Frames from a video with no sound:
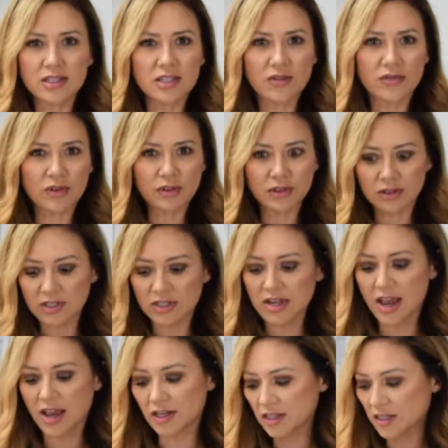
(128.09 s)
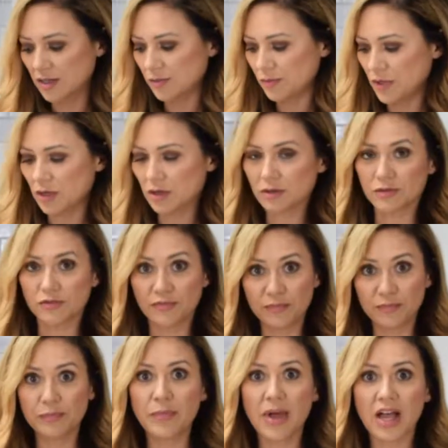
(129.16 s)
and different little snacks that are
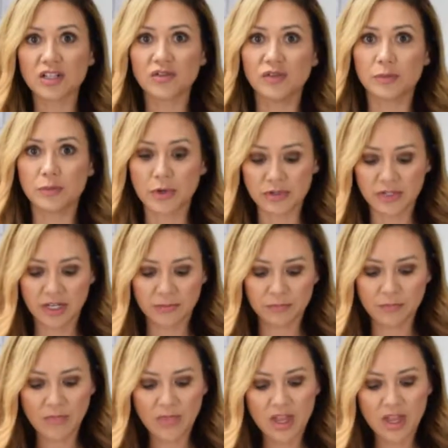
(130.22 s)
packed full of protein.